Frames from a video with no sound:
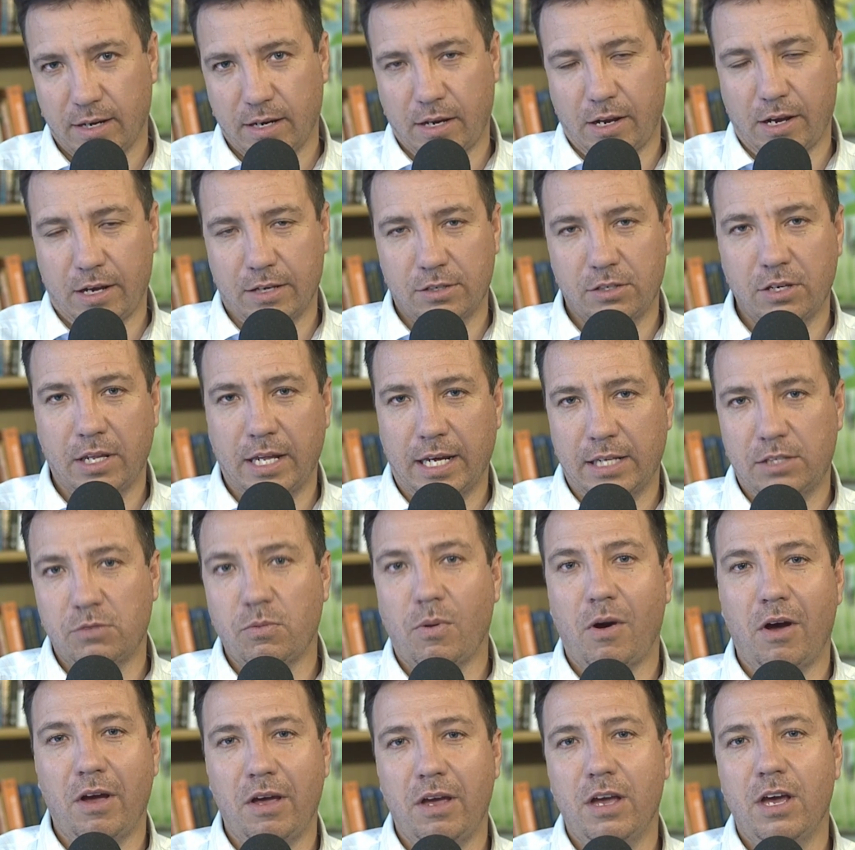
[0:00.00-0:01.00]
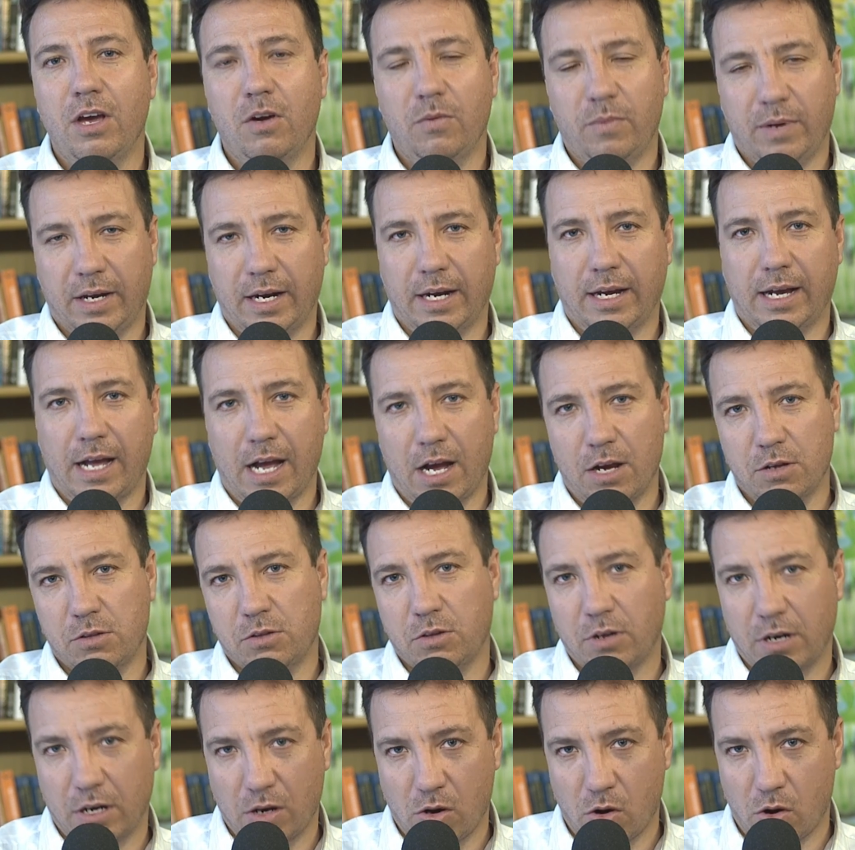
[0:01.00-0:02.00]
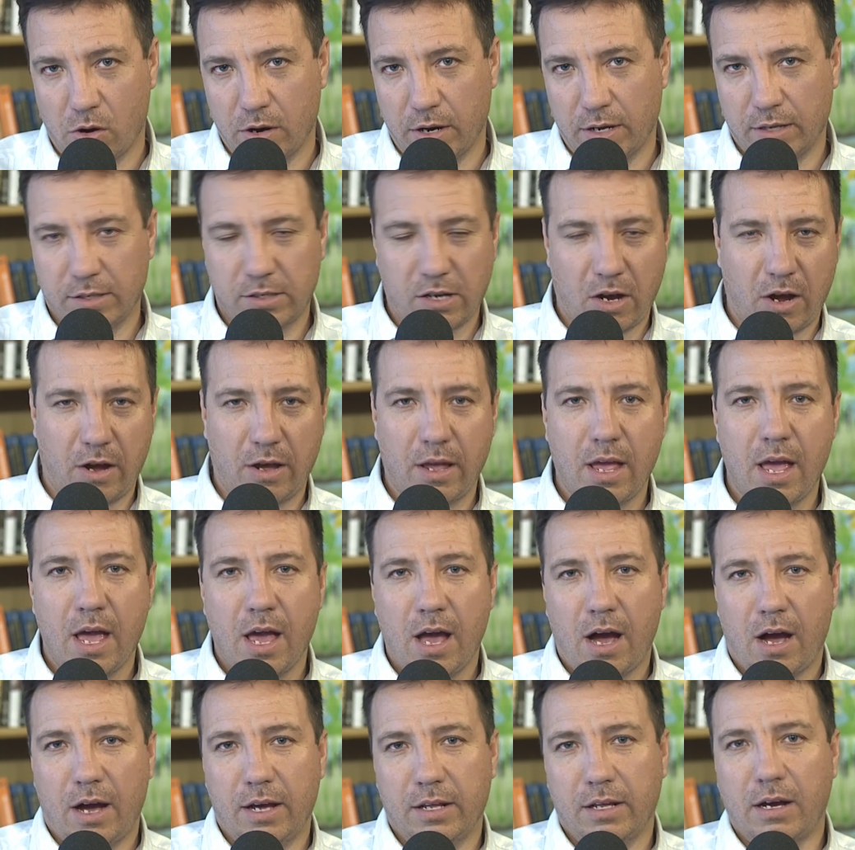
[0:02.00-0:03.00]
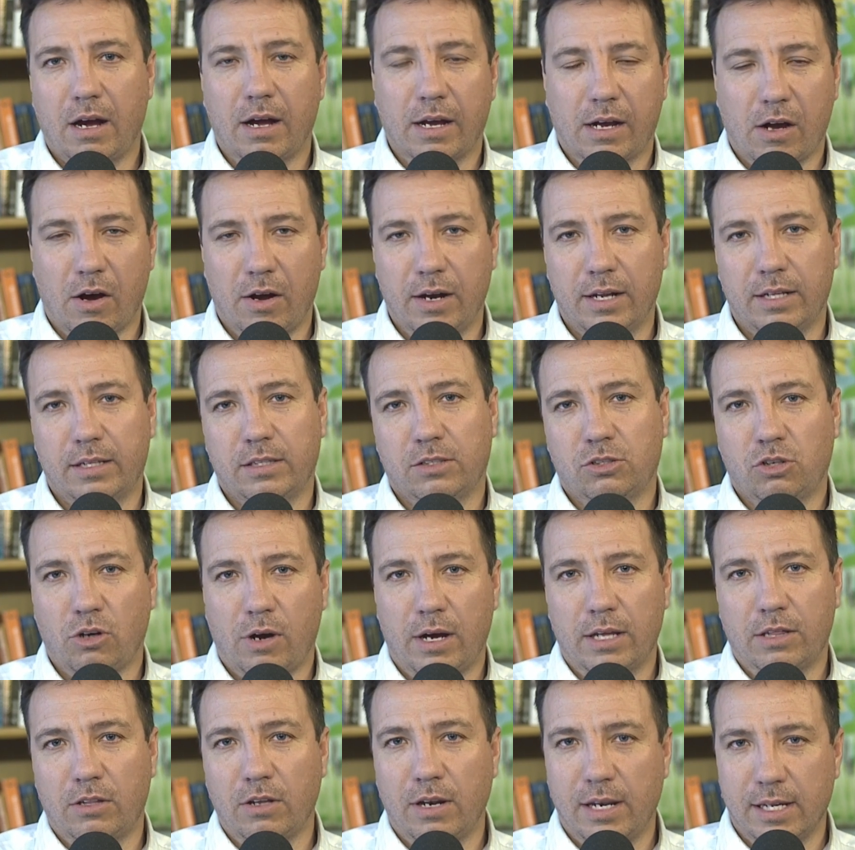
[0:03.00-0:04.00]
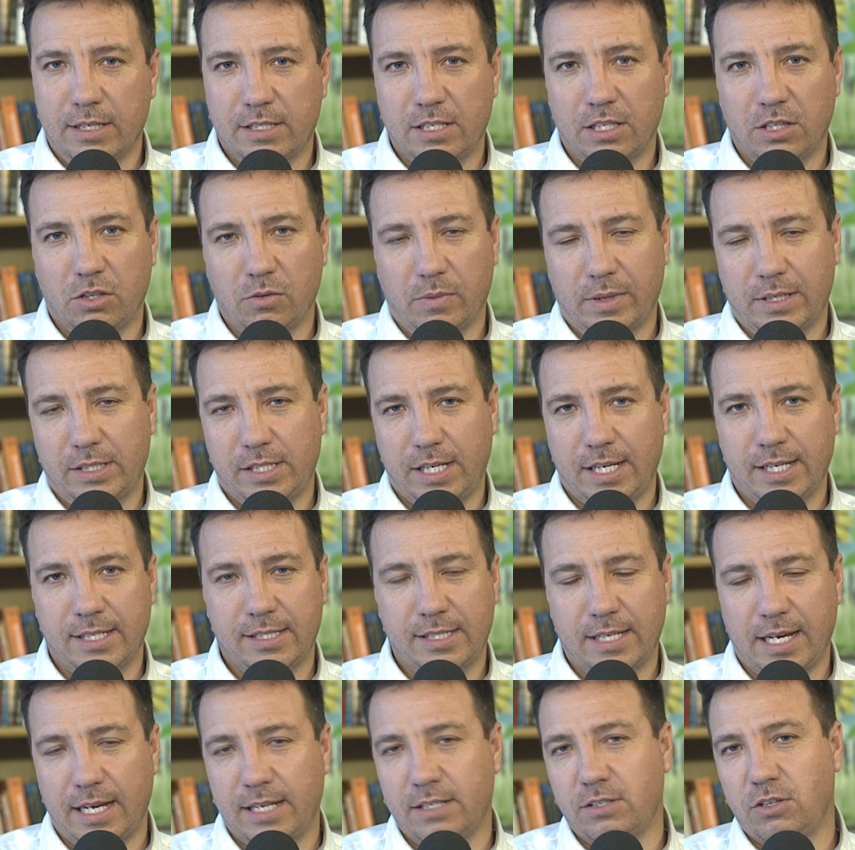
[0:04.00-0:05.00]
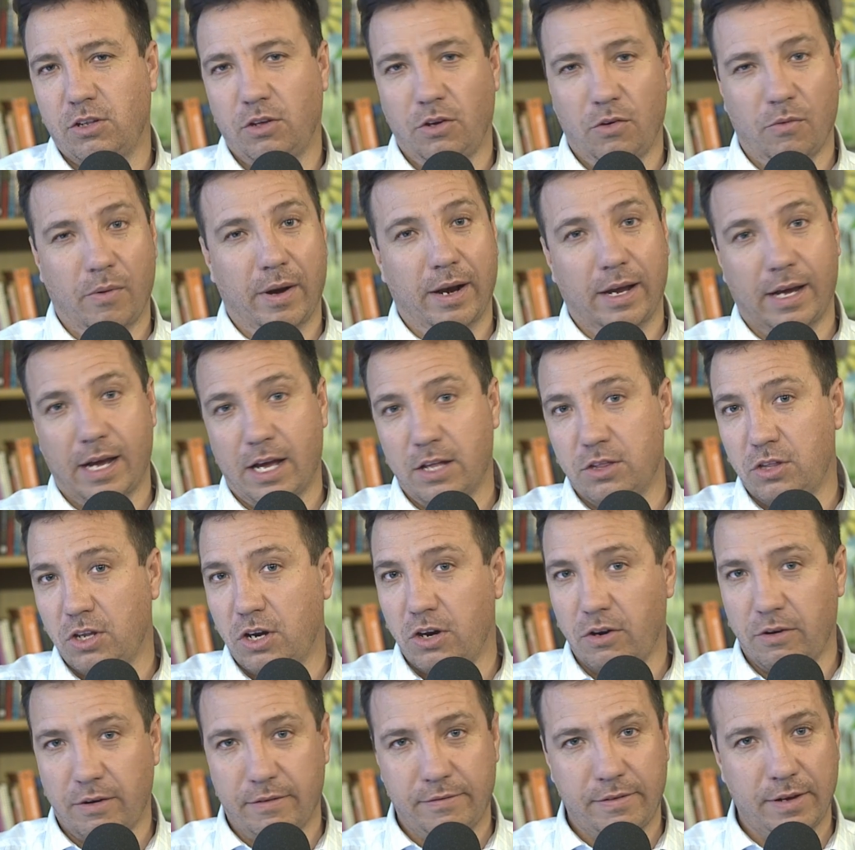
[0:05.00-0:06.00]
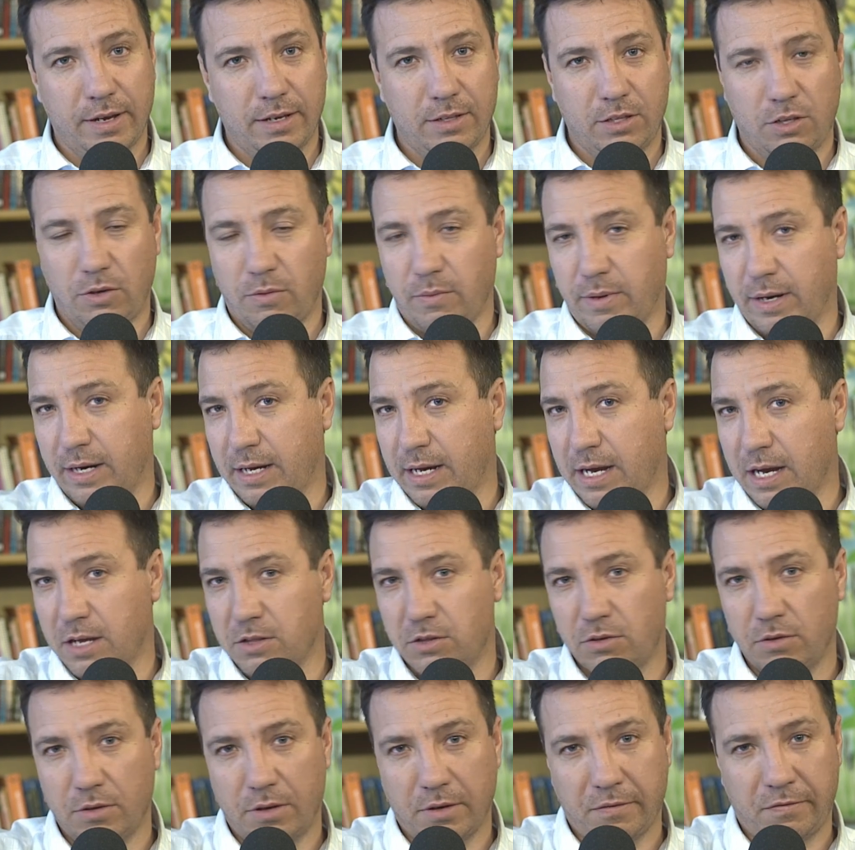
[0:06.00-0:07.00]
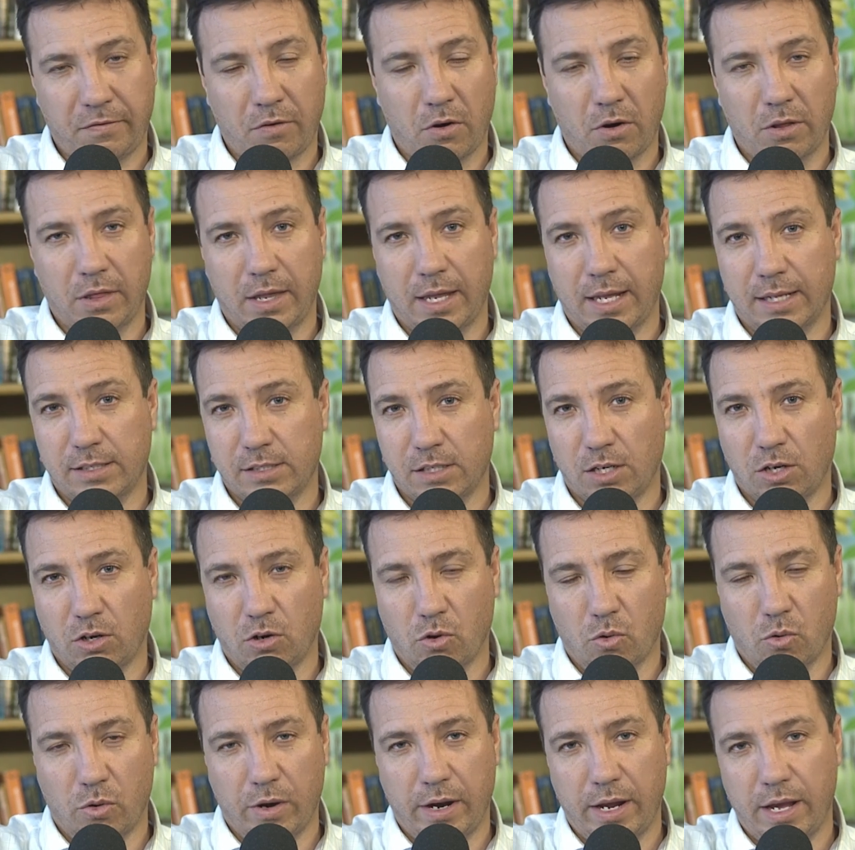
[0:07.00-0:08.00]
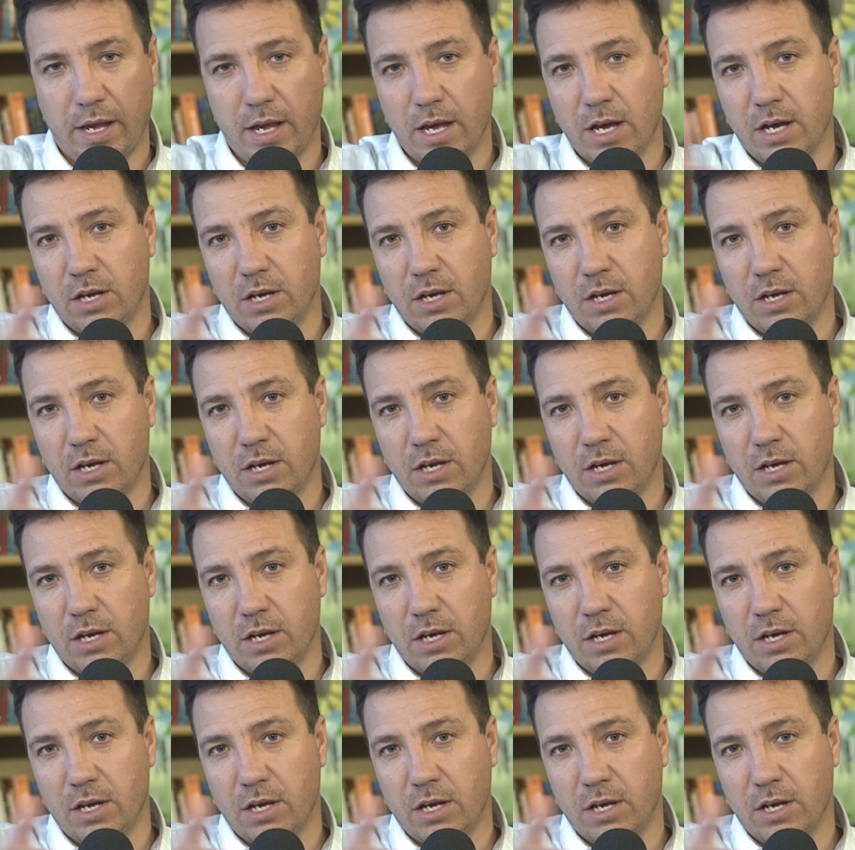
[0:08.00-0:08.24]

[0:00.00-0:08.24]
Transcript: Okay, so that's why we're going to go to the garden. So I kind of try to listen to what Jesus says. Do you want to go to the river? Do you want to go to the Father that's in glory?